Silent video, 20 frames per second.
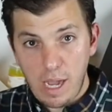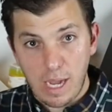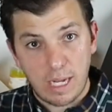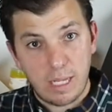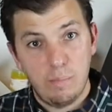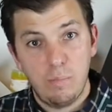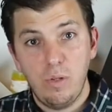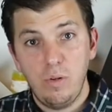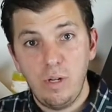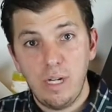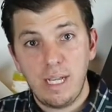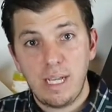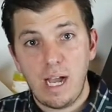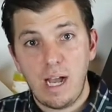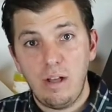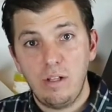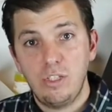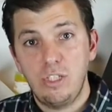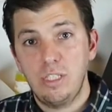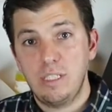community
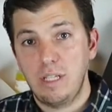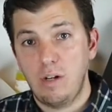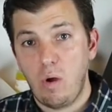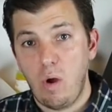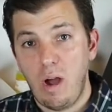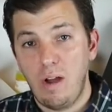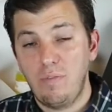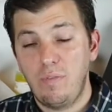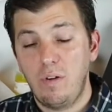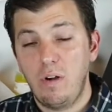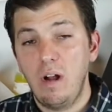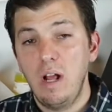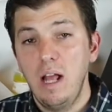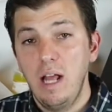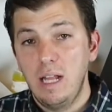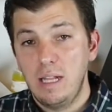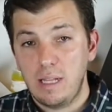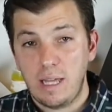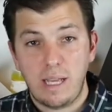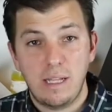colleges that offer
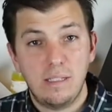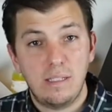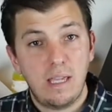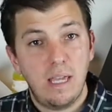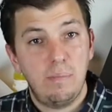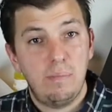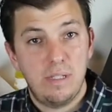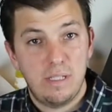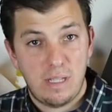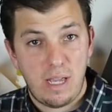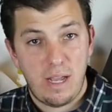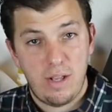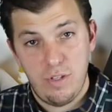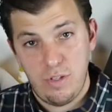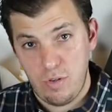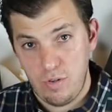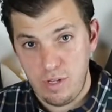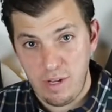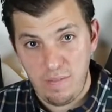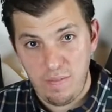landscape design
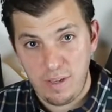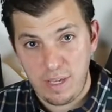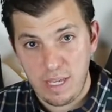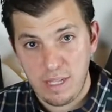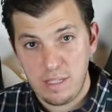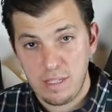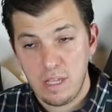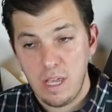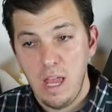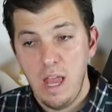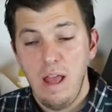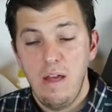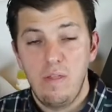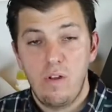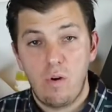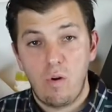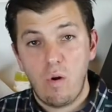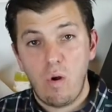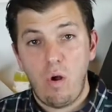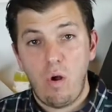certificates. There are